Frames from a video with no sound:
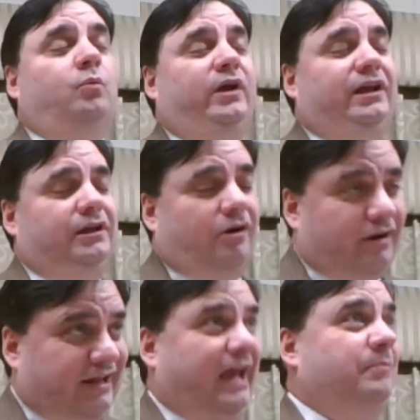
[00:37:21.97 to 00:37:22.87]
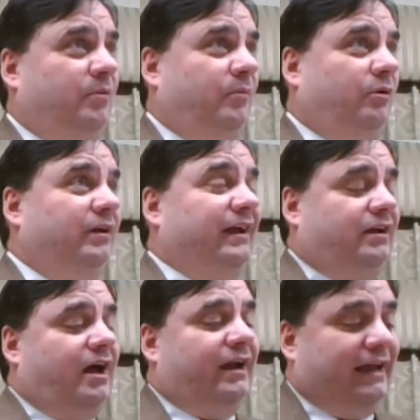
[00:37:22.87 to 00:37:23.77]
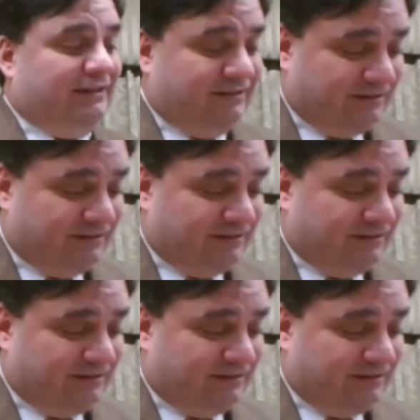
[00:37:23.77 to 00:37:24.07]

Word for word: We are capable, and God has